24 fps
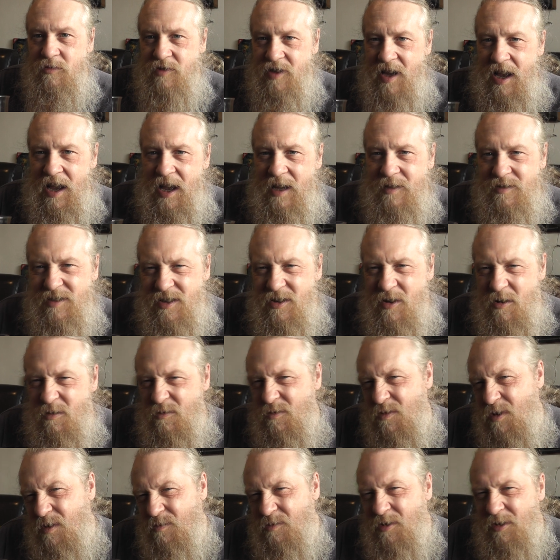times and you go,
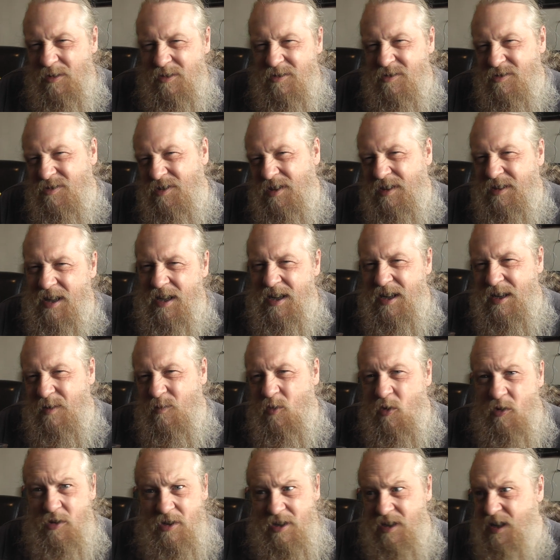oh, I'm not going to drink that
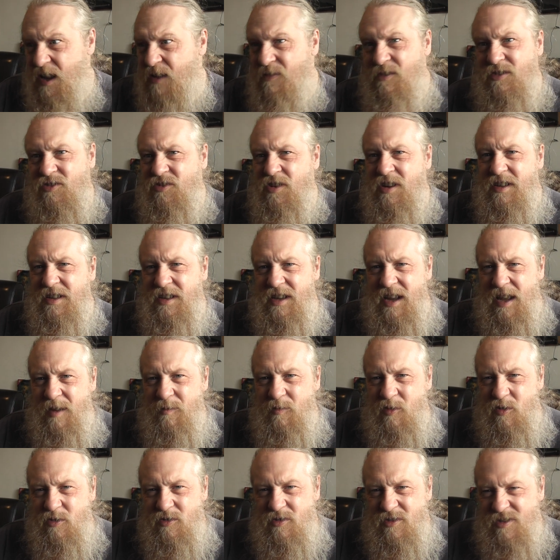anymore. You never drink it again
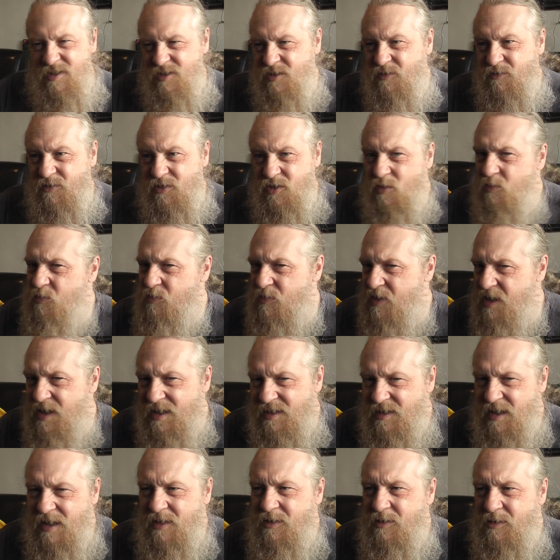because for some
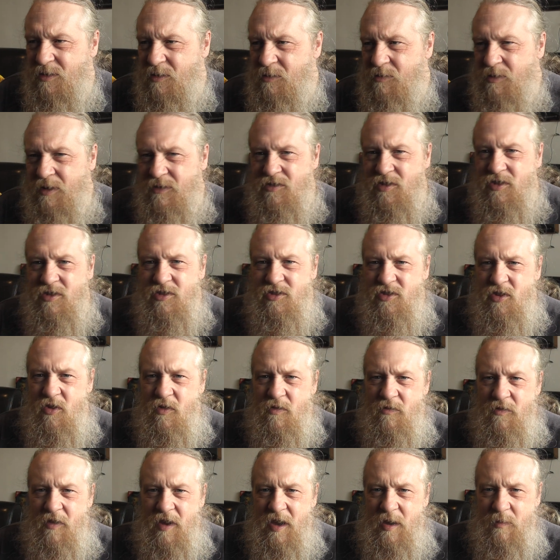reason, I don't know, it gives you a
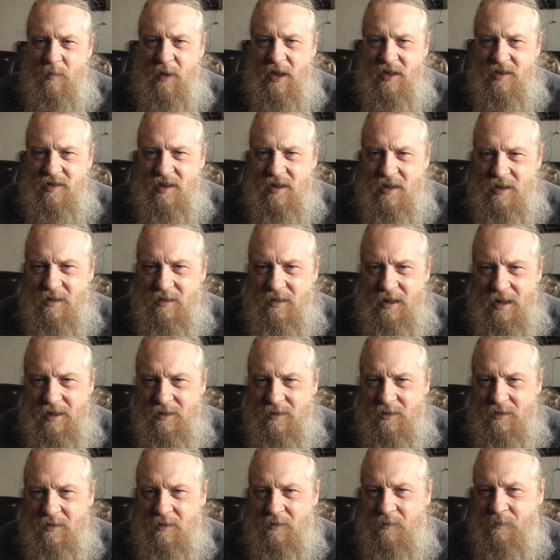toothache, makes you ill, I don't
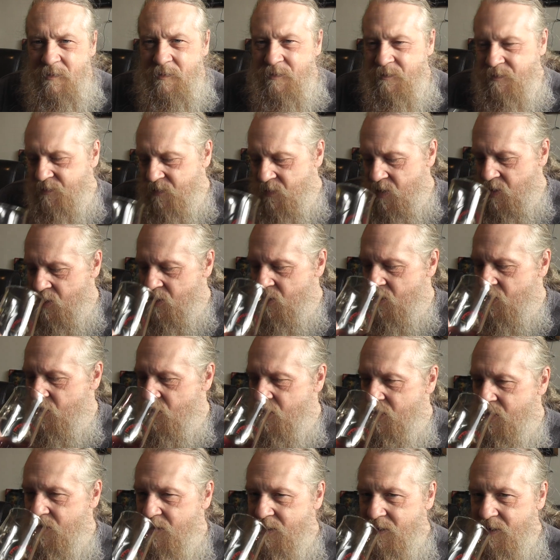know.
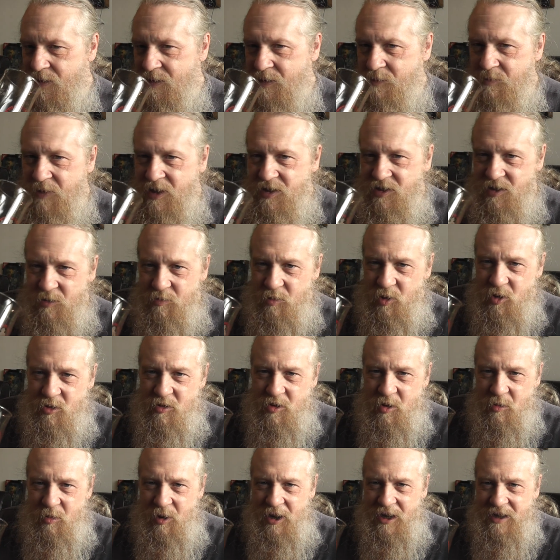Makes you poo
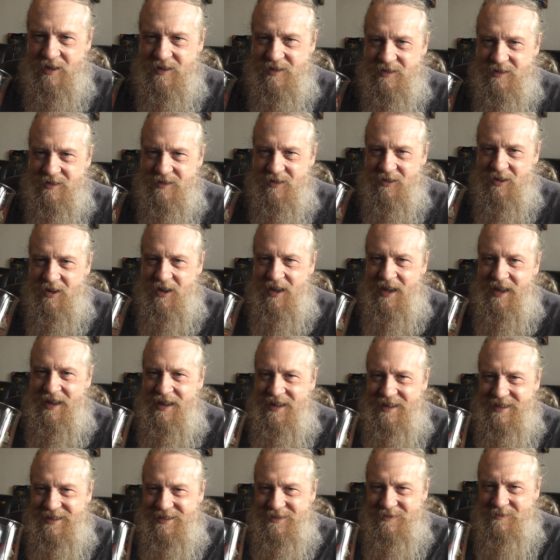your pants
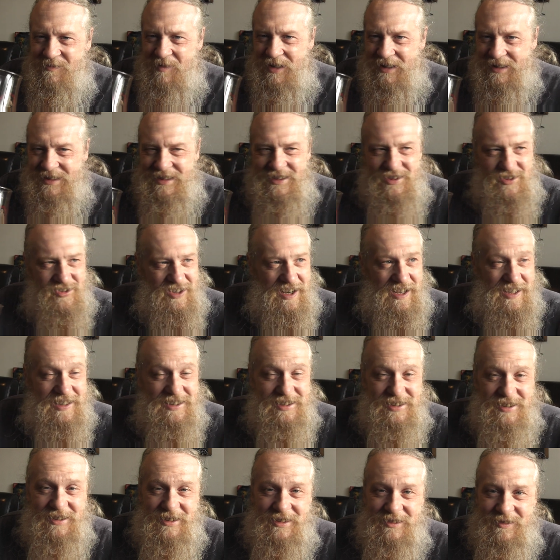while you're trying
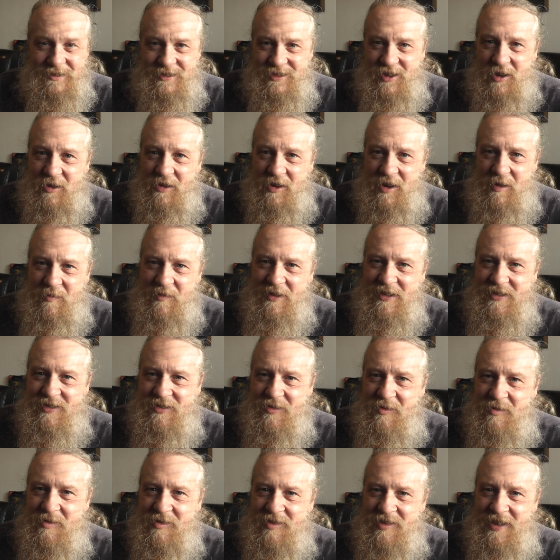to commit
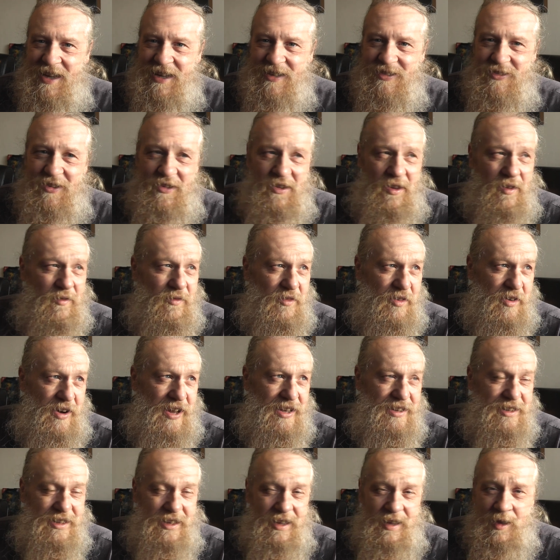suicide on the
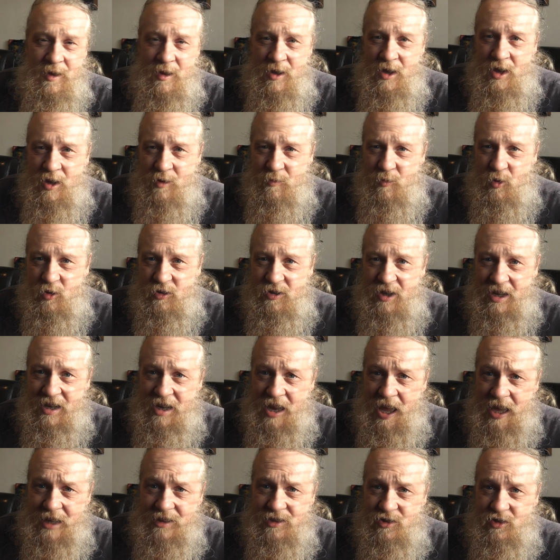veranda. But the
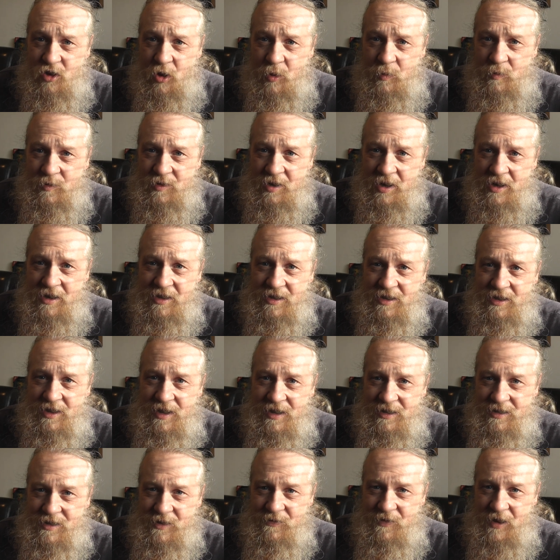net stopped you
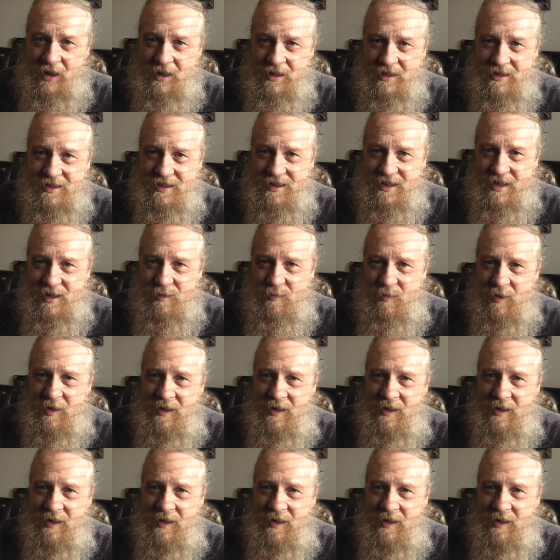and you fell asleep.